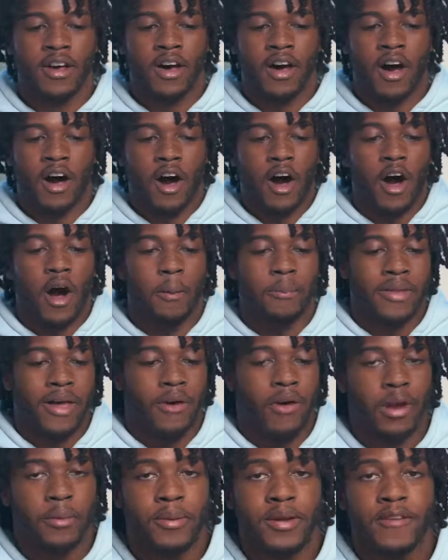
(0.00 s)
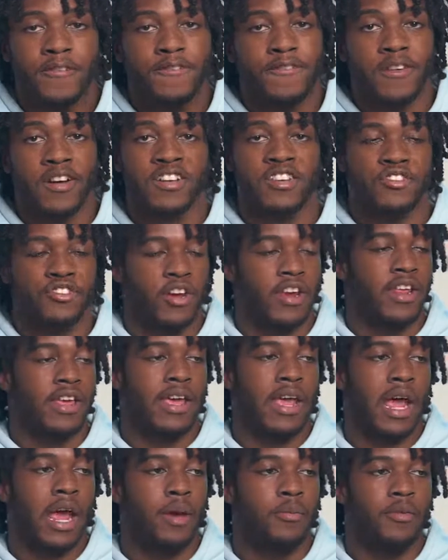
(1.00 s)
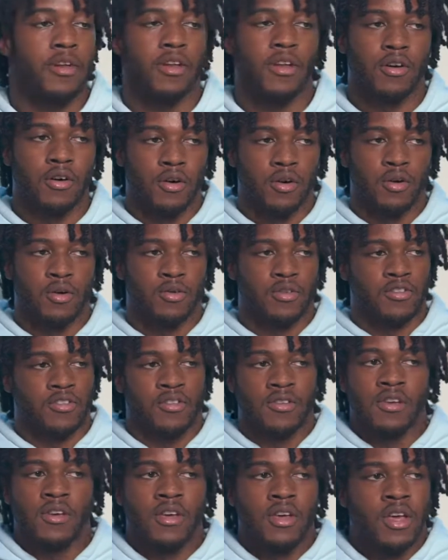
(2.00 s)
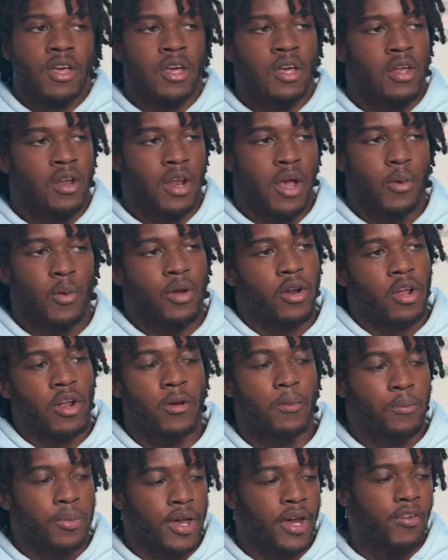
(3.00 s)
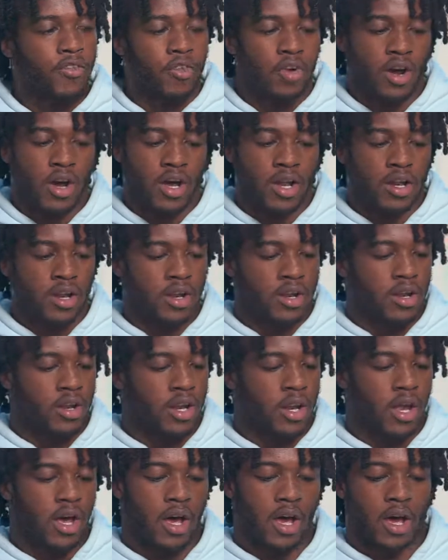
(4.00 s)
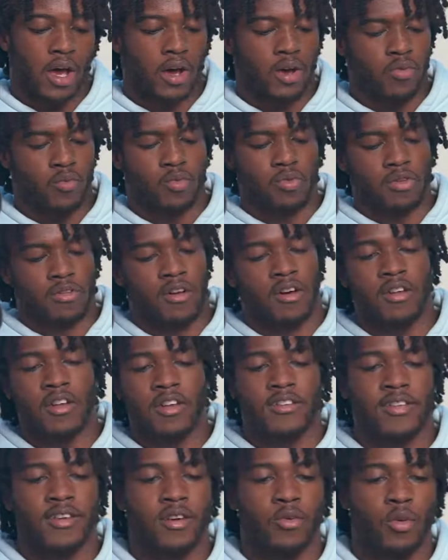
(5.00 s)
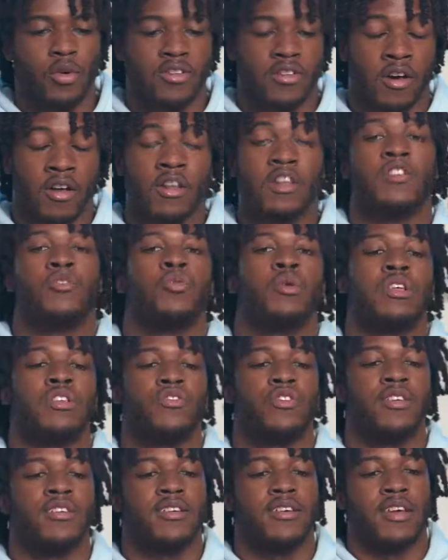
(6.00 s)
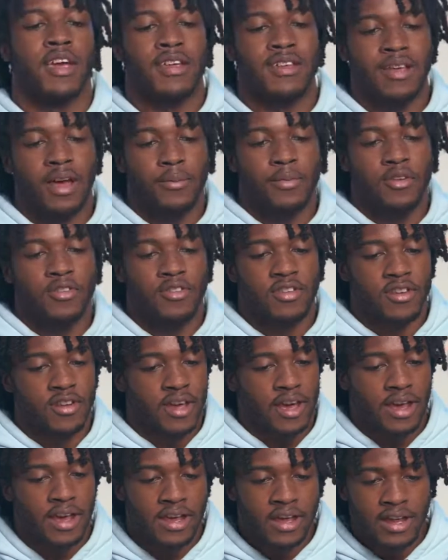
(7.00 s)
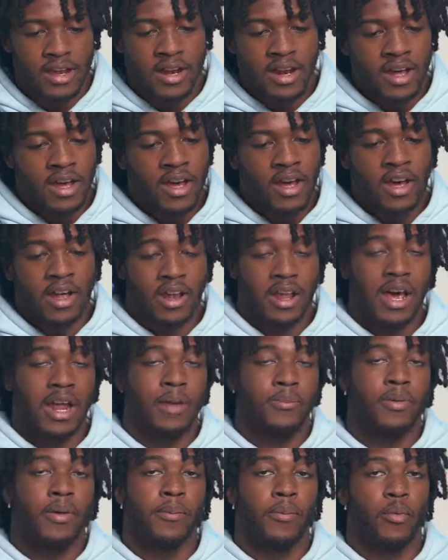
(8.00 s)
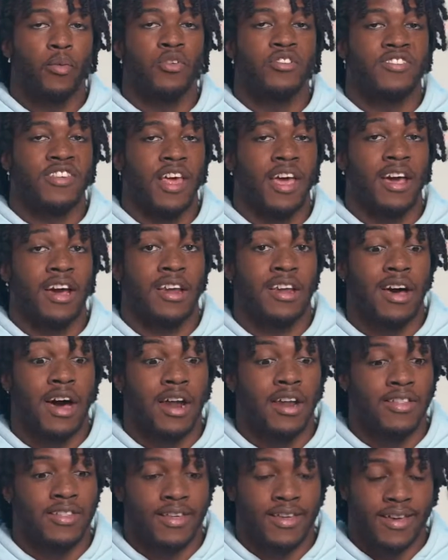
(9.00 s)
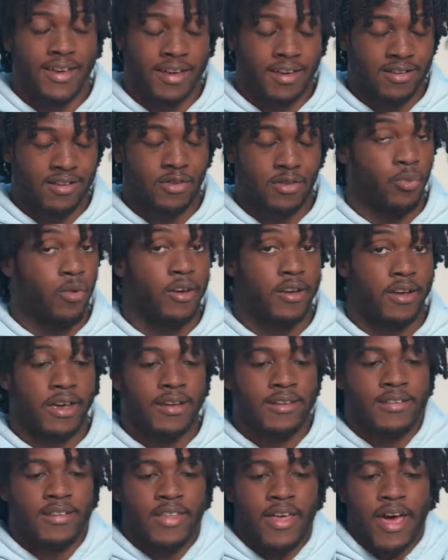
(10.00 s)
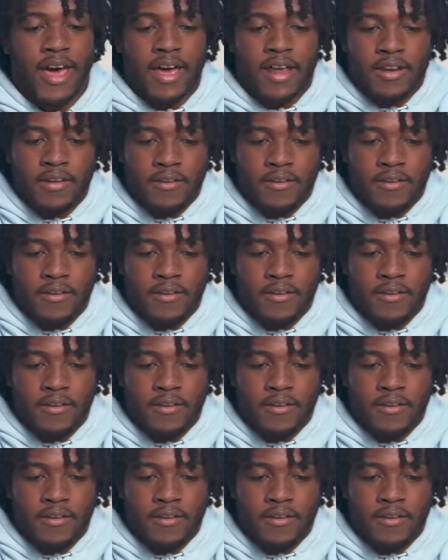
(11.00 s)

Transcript: That would have been a frustrating game to lose. They went on a big run. Was on the tweets for TKW tonight. A lot of people were saying a lot of things. We'll get to that.